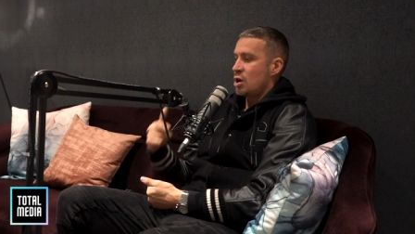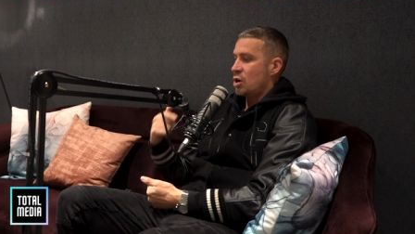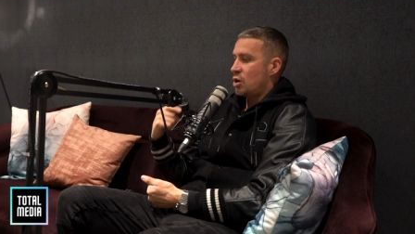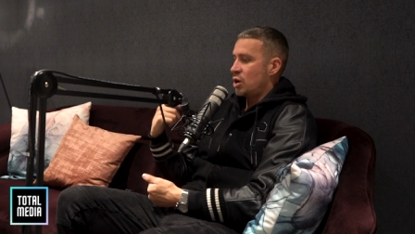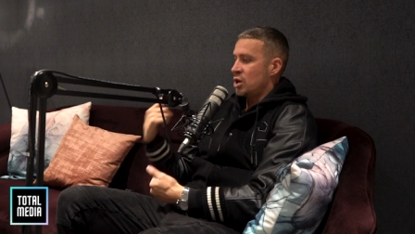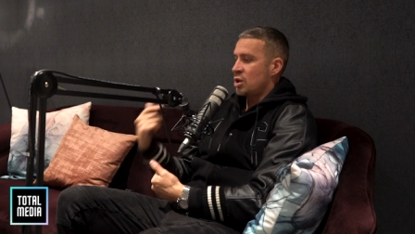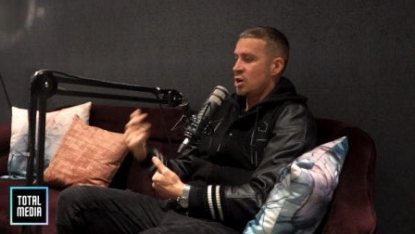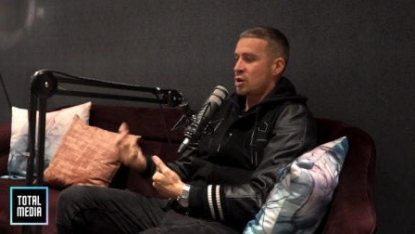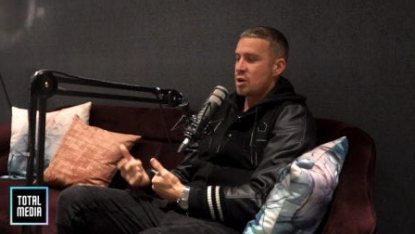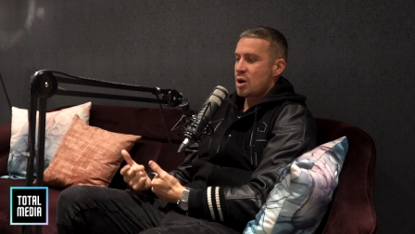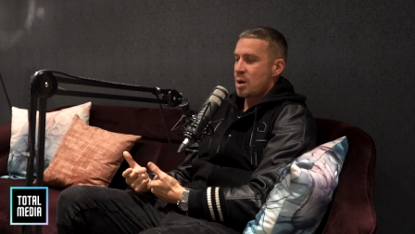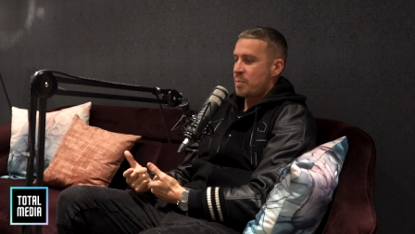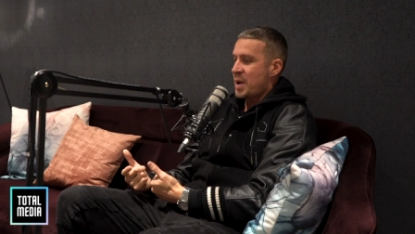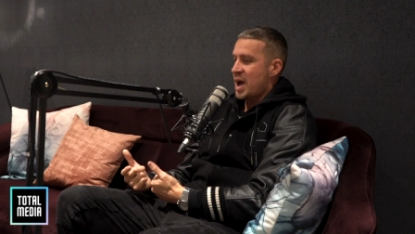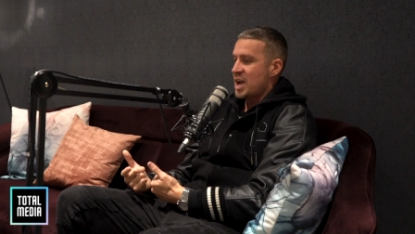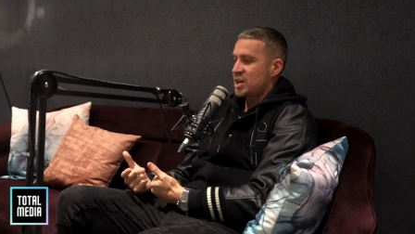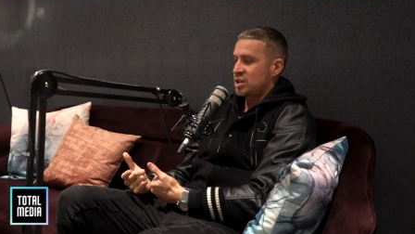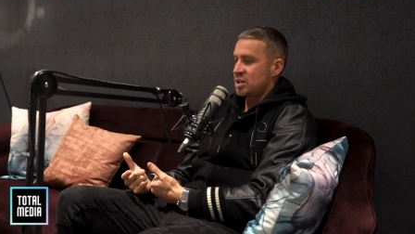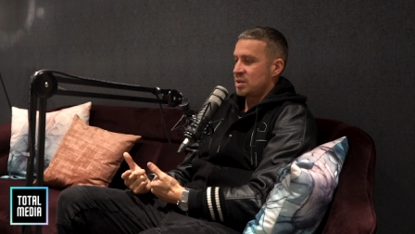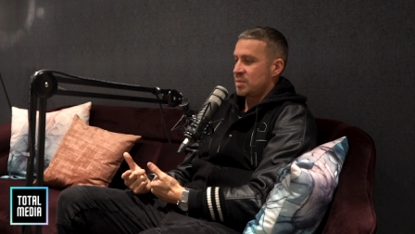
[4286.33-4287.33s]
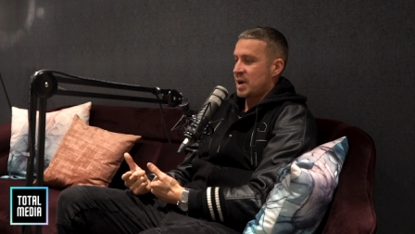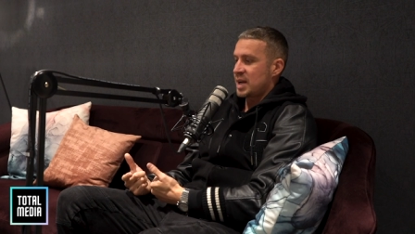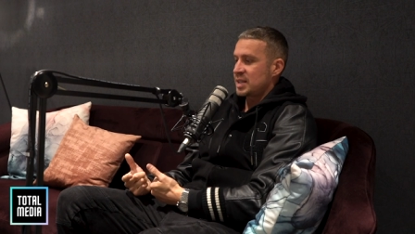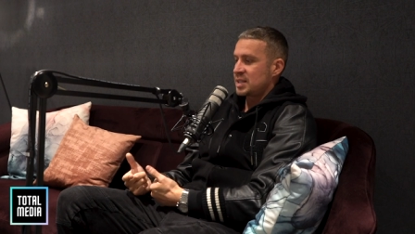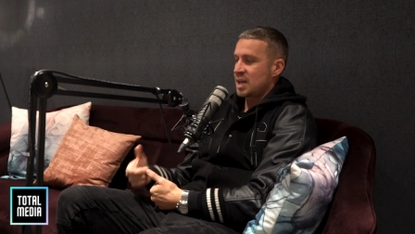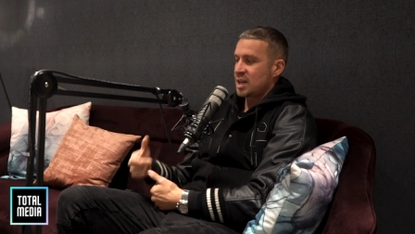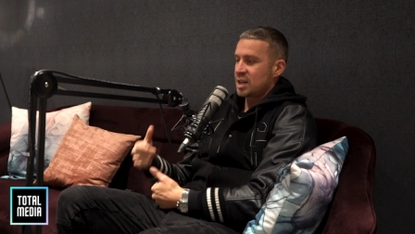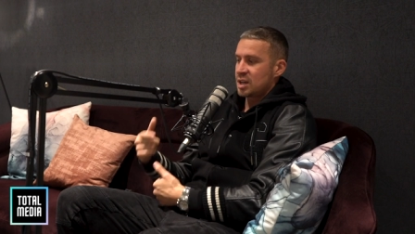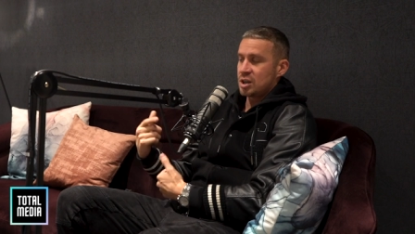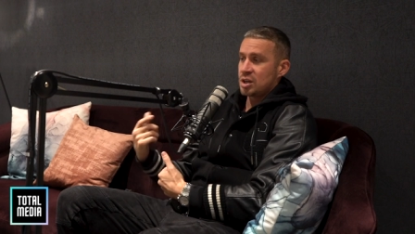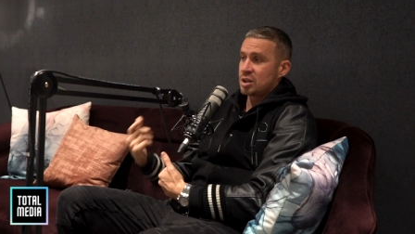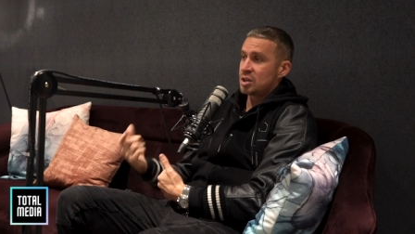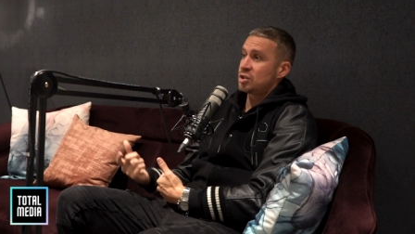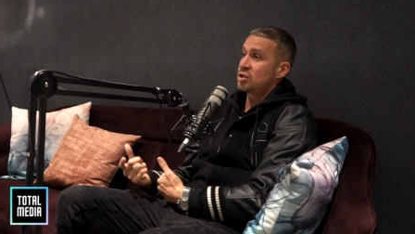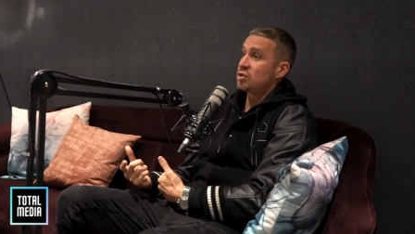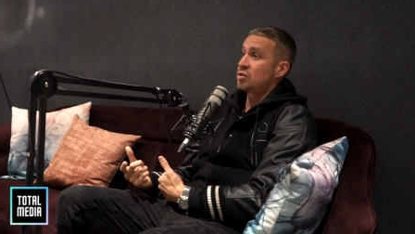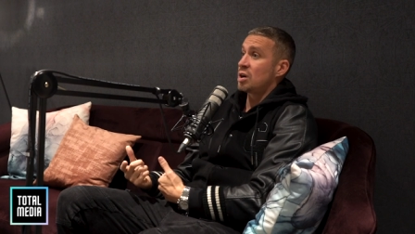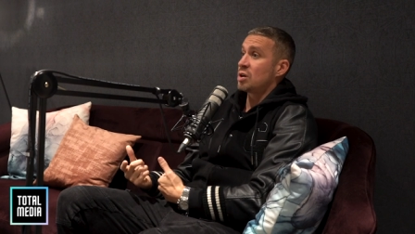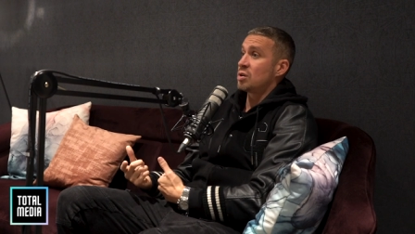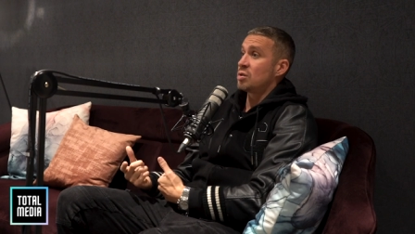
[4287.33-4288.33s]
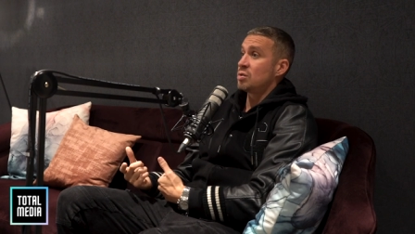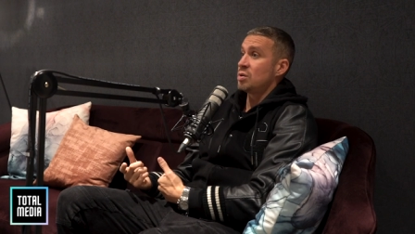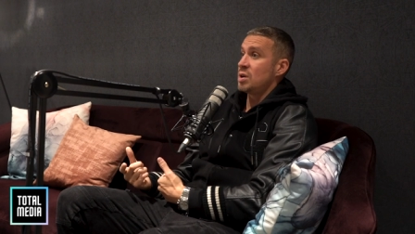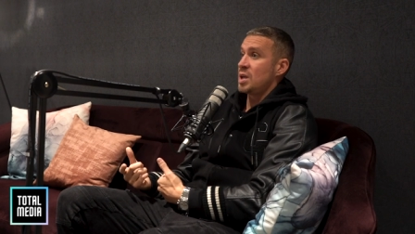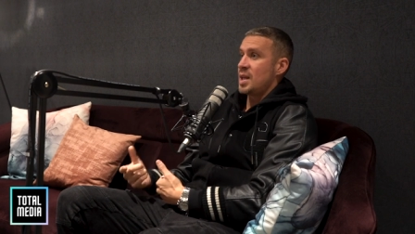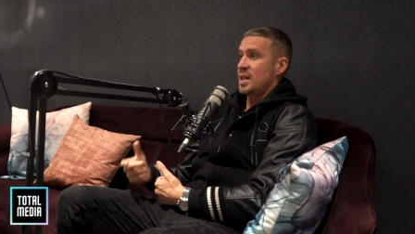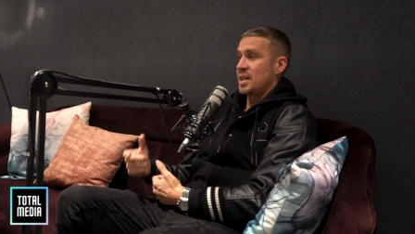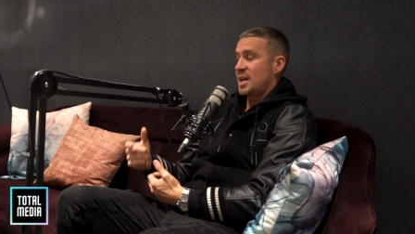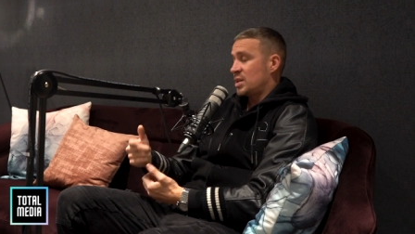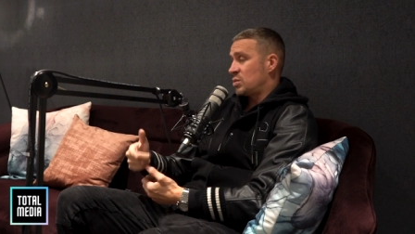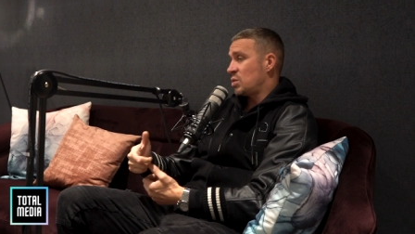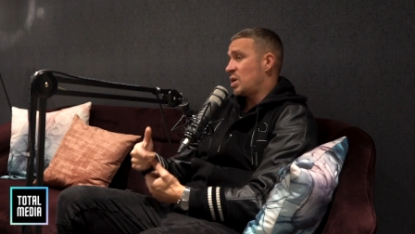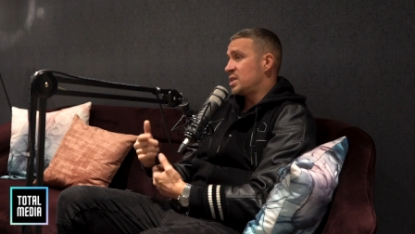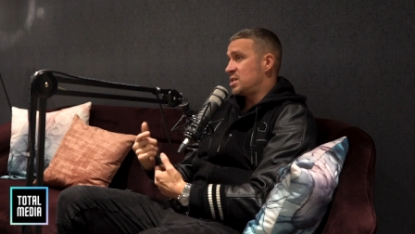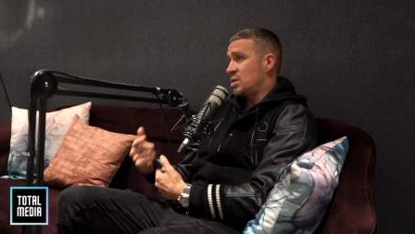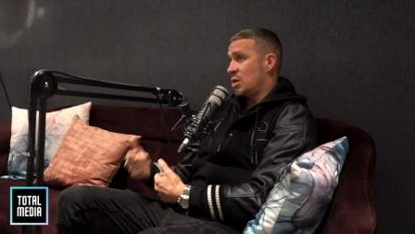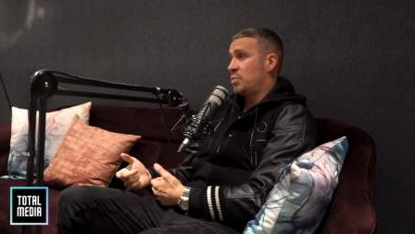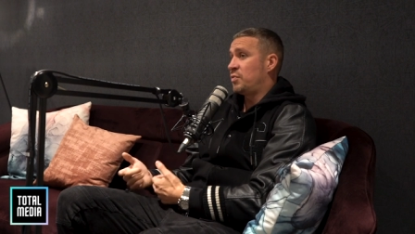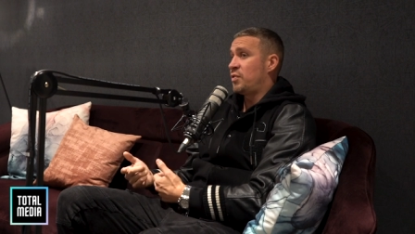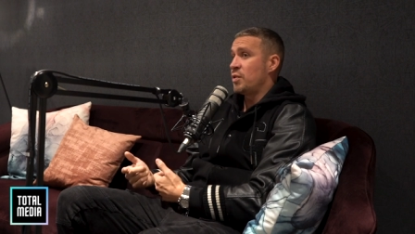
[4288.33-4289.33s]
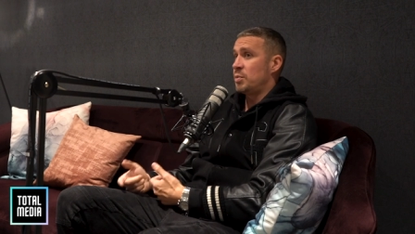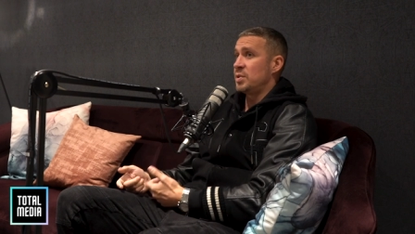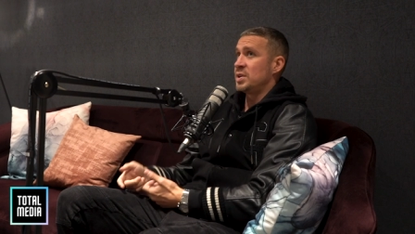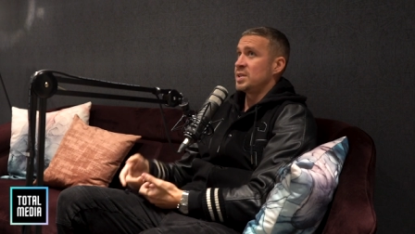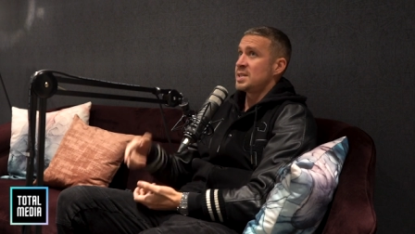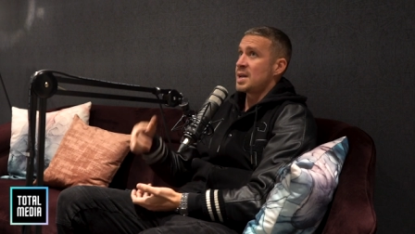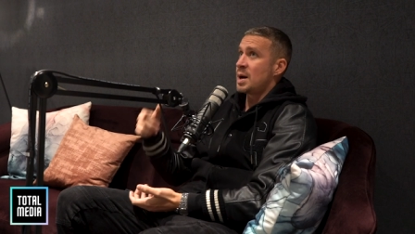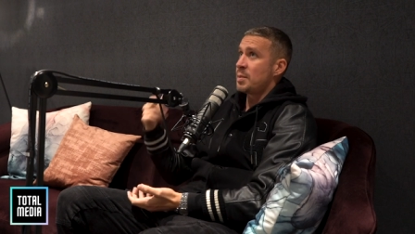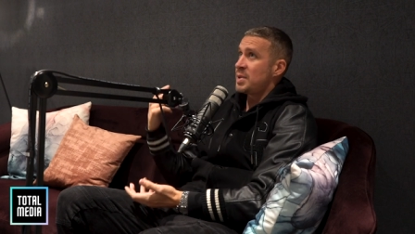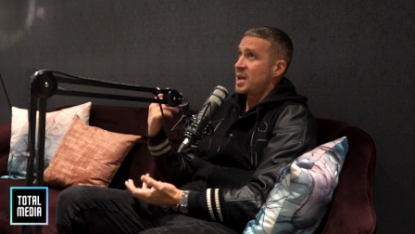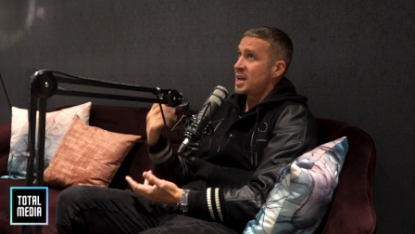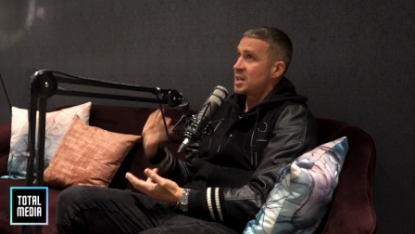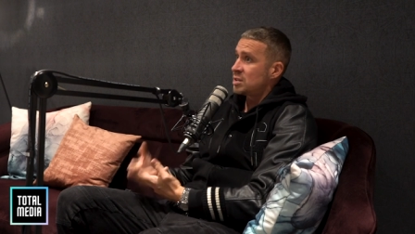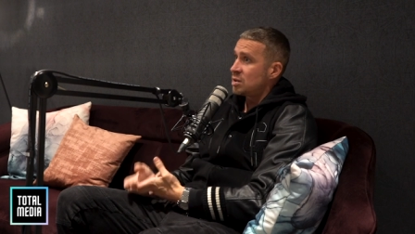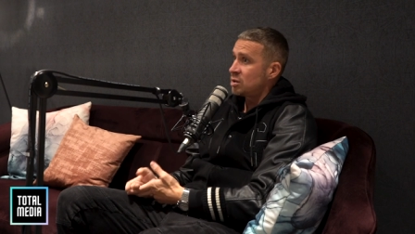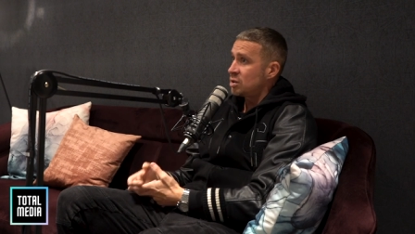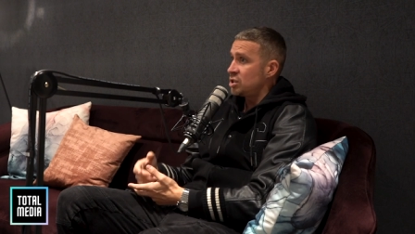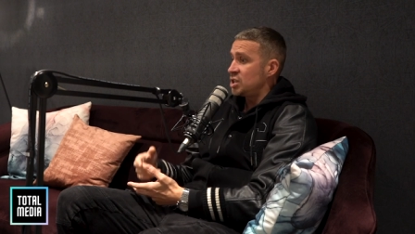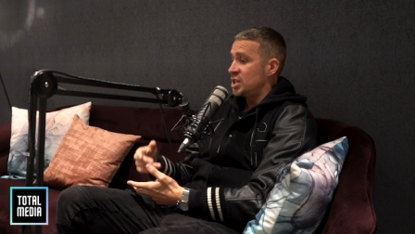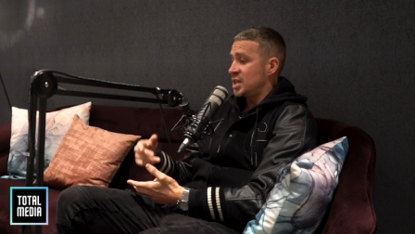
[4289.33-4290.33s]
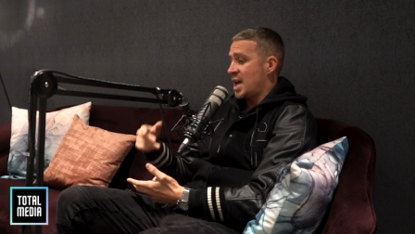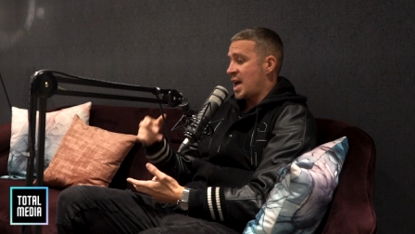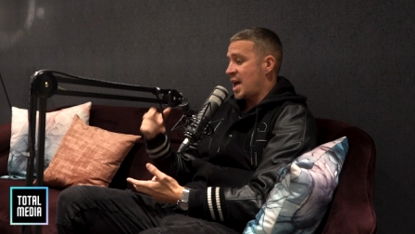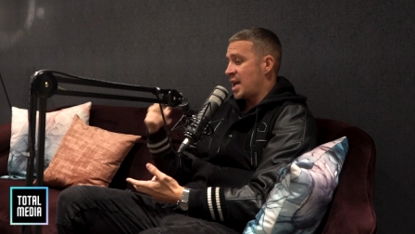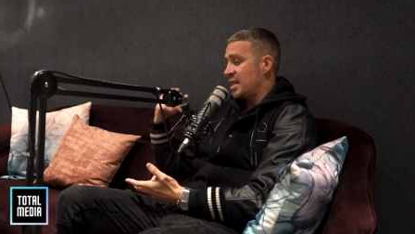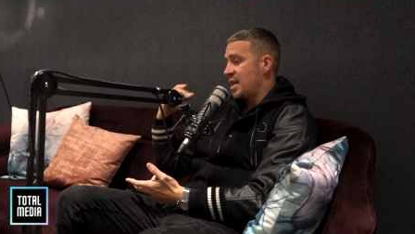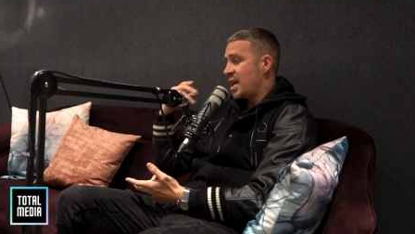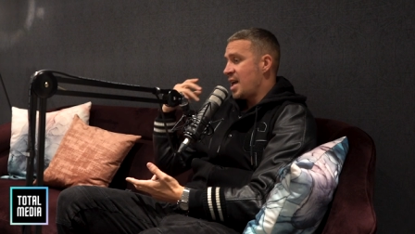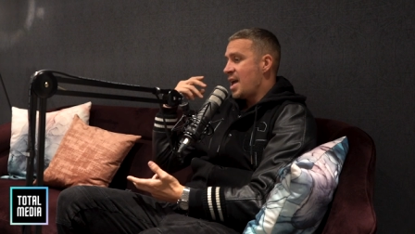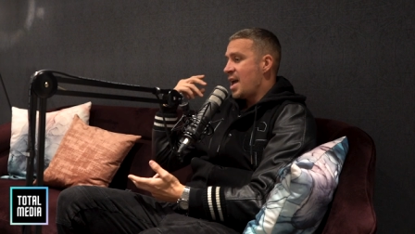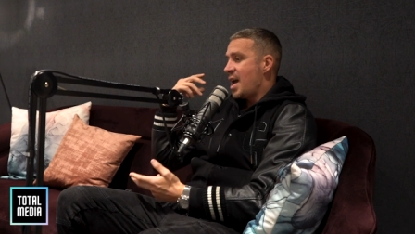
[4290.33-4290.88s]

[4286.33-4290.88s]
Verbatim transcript: or you don't got a passion about something you're going to struggle that's what i tell footballers now play as long as you can